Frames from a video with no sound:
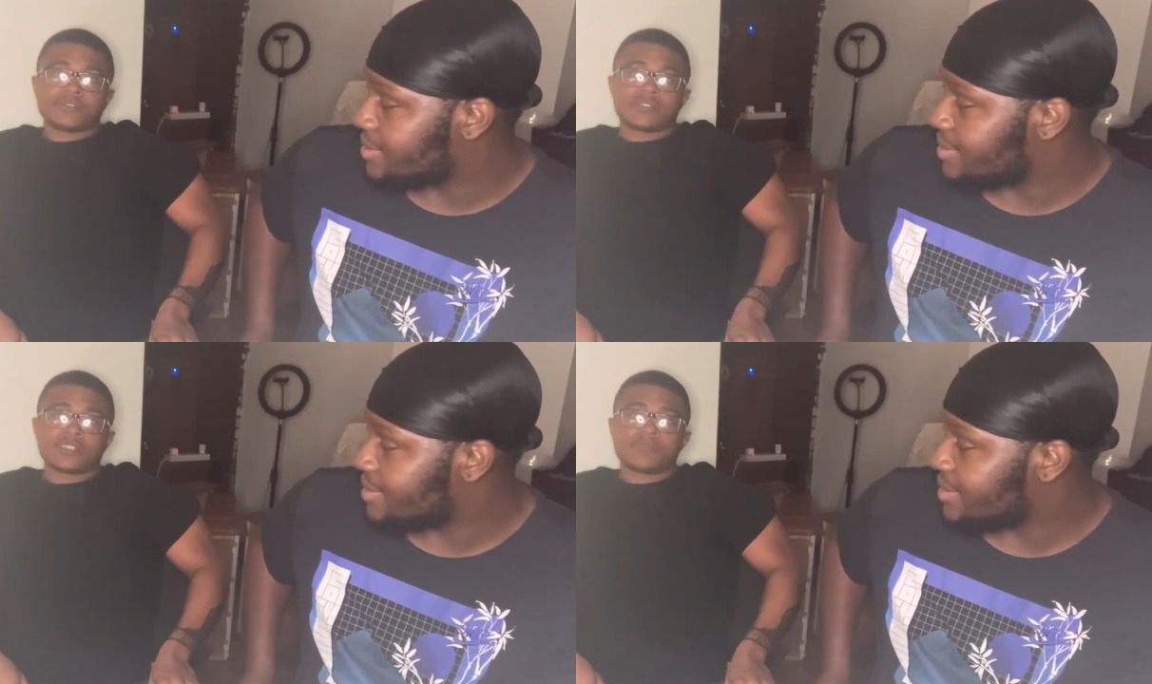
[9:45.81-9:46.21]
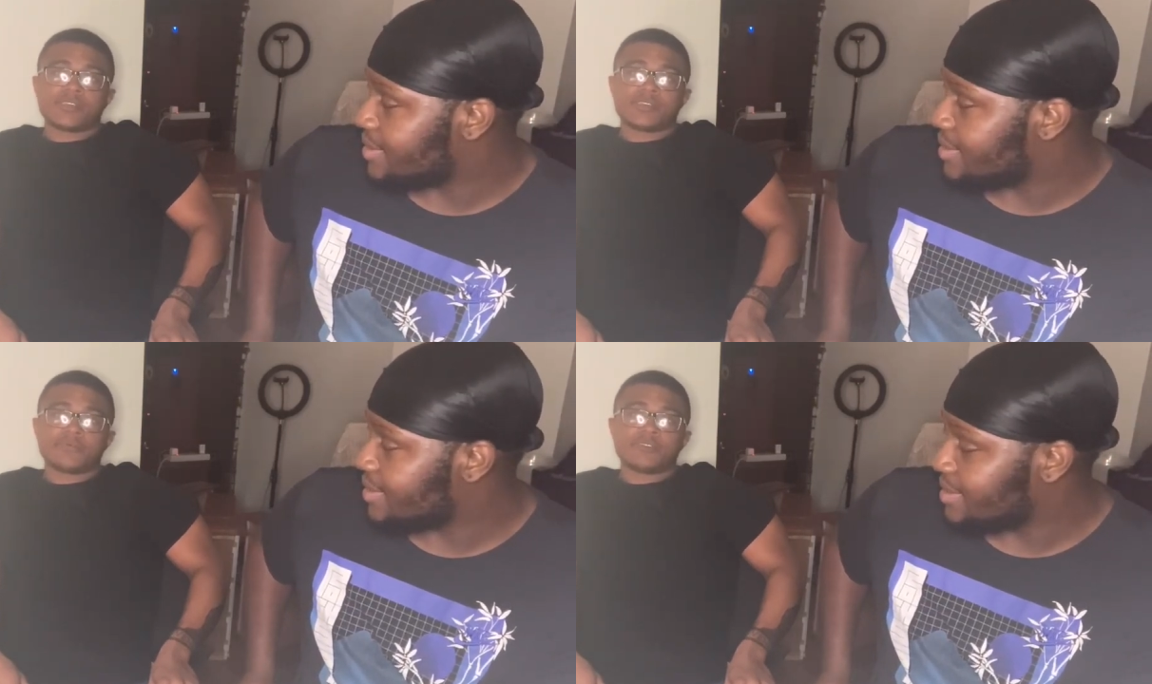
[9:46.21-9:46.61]
Speaker 1: Because
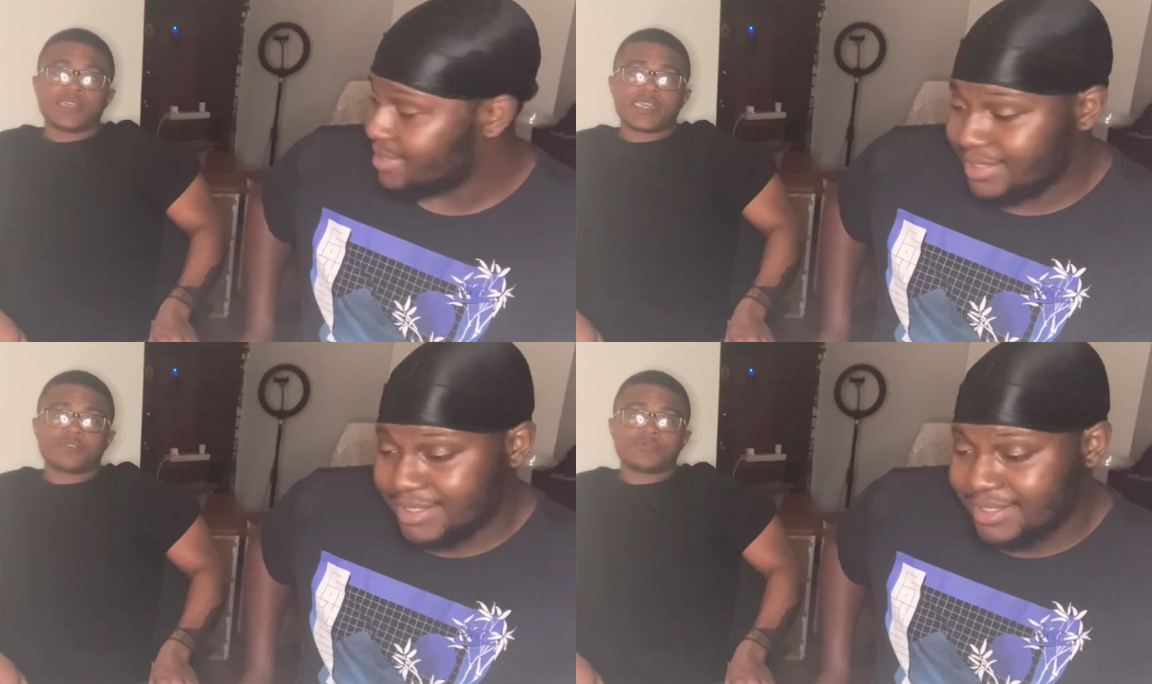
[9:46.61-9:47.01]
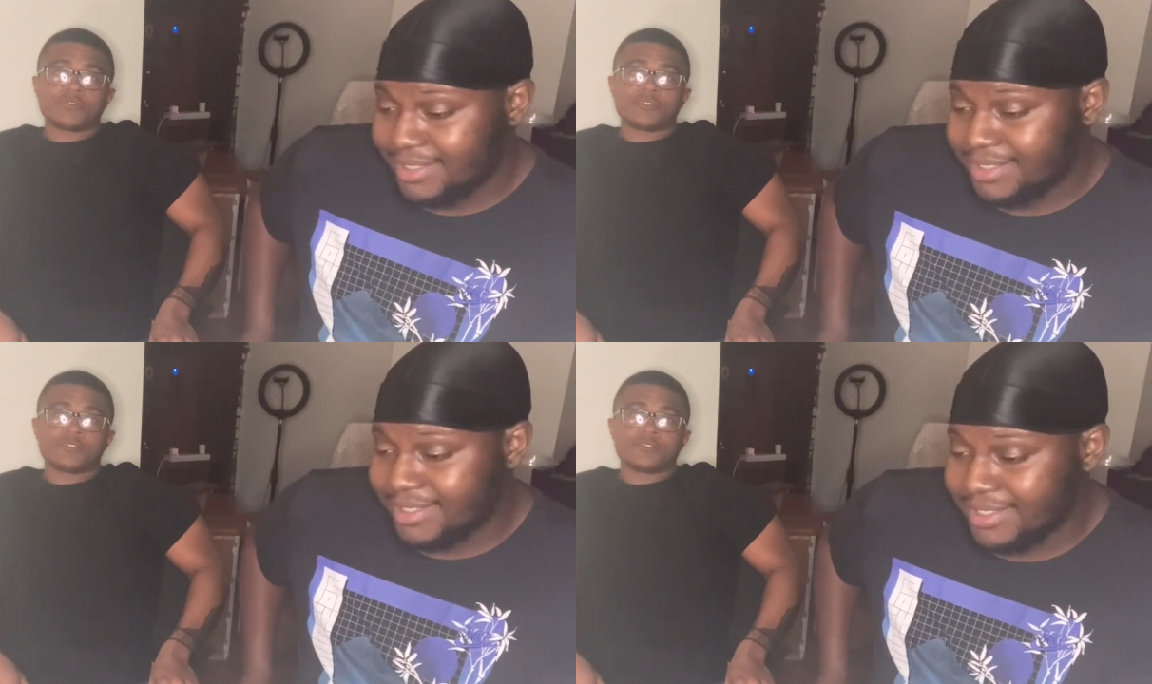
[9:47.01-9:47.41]
apparently, when you hike in the
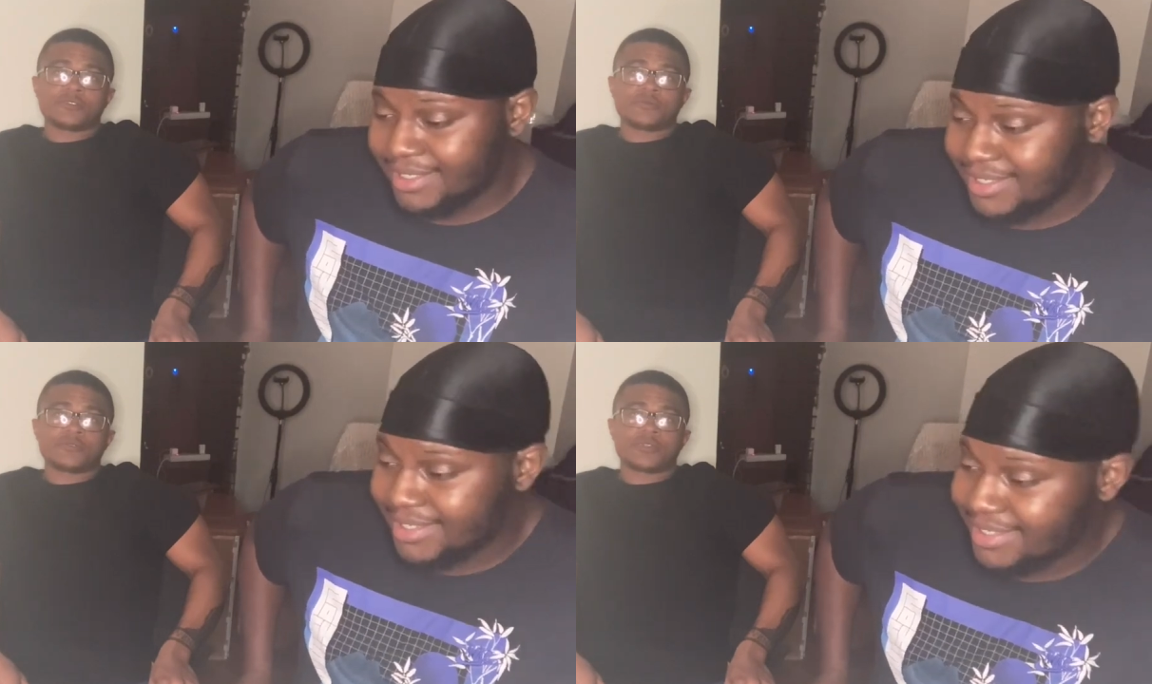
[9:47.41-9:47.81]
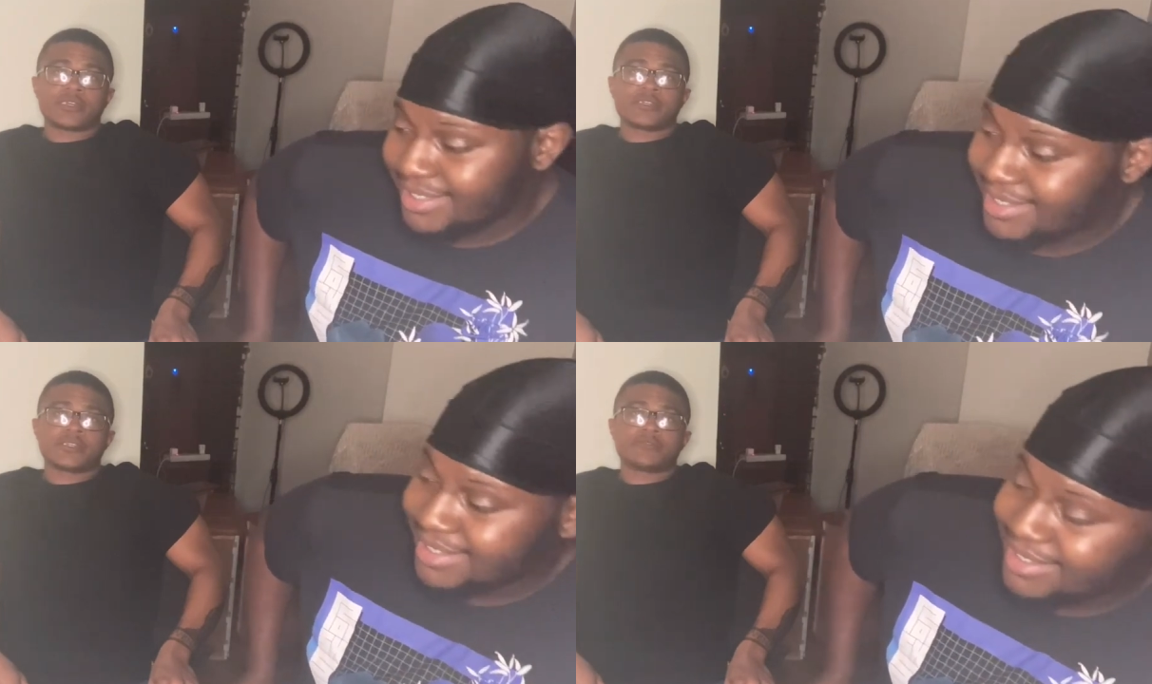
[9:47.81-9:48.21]
woods, you're more
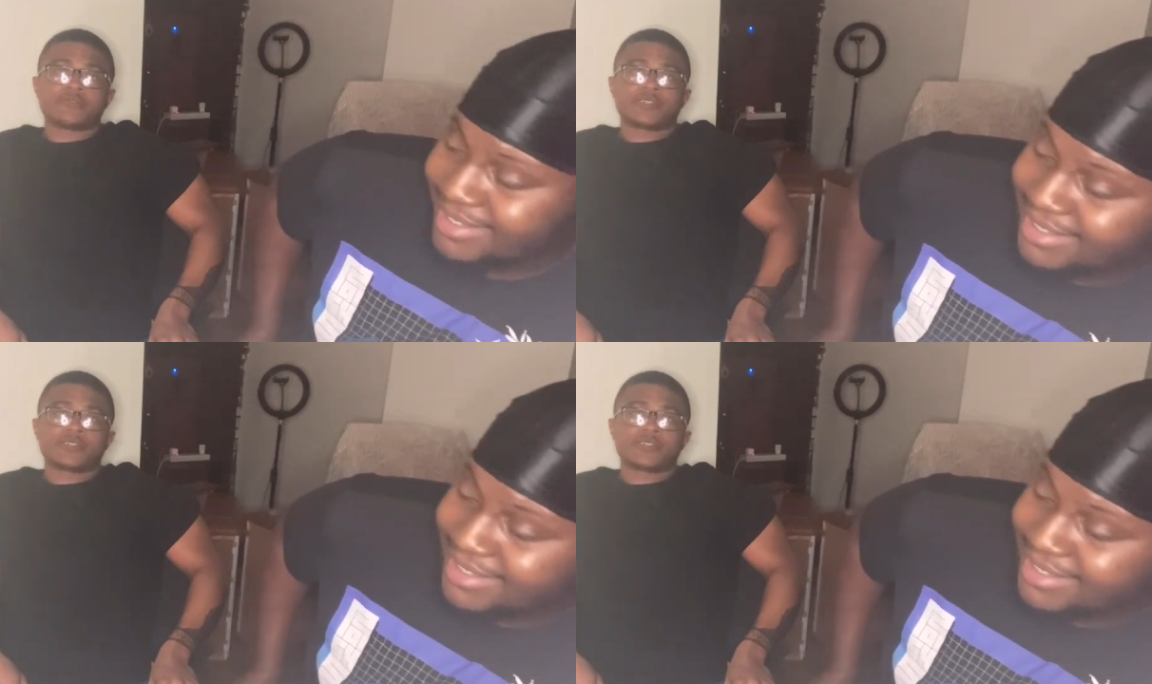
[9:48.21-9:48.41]
likely to get